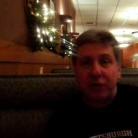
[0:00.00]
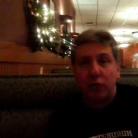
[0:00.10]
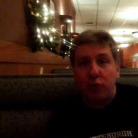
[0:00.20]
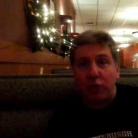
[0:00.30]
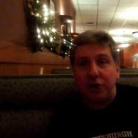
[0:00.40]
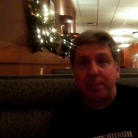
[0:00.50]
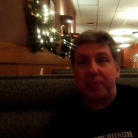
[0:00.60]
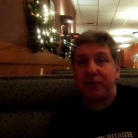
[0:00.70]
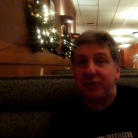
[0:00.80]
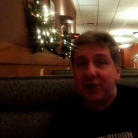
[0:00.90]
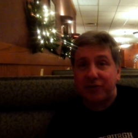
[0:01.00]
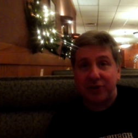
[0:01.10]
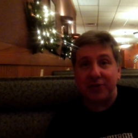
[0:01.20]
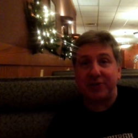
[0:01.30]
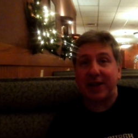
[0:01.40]
the corner
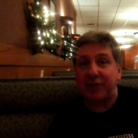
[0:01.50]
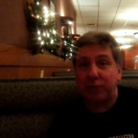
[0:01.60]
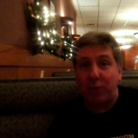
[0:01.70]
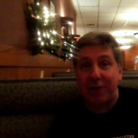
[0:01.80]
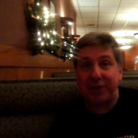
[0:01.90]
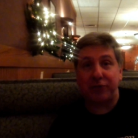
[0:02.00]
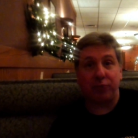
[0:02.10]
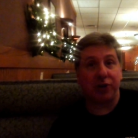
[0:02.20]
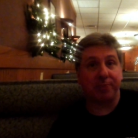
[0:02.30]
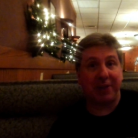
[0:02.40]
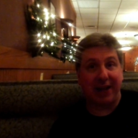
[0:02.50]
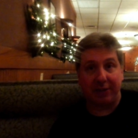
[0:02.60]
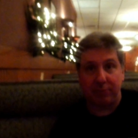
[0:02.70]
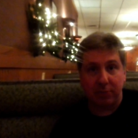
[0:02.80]
positions, guess what? That's where he's playing.